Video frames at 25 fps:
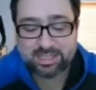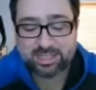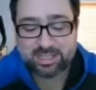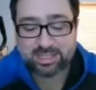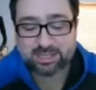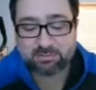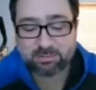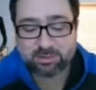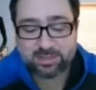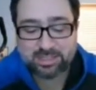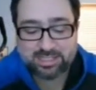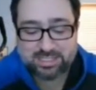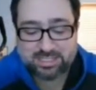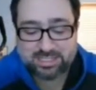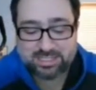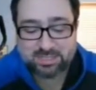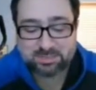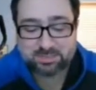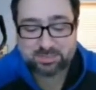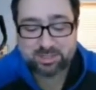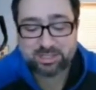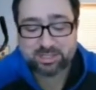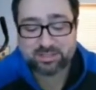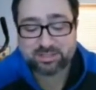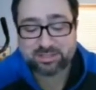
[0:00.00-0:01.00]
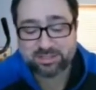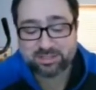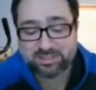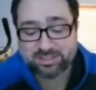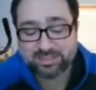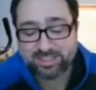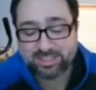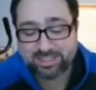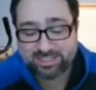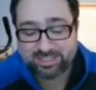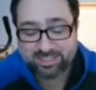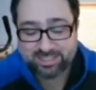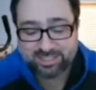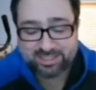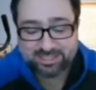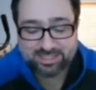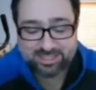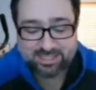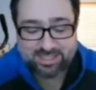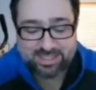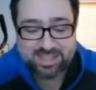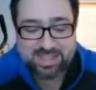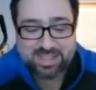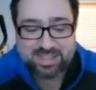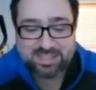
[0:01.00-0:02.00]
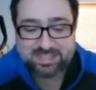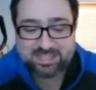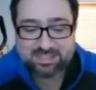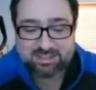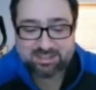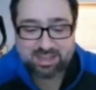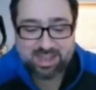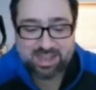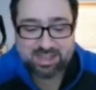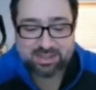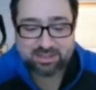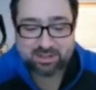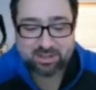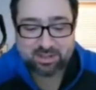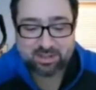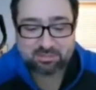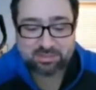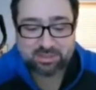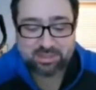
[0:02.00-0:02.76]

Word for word: Like, what is this build? So I don't know.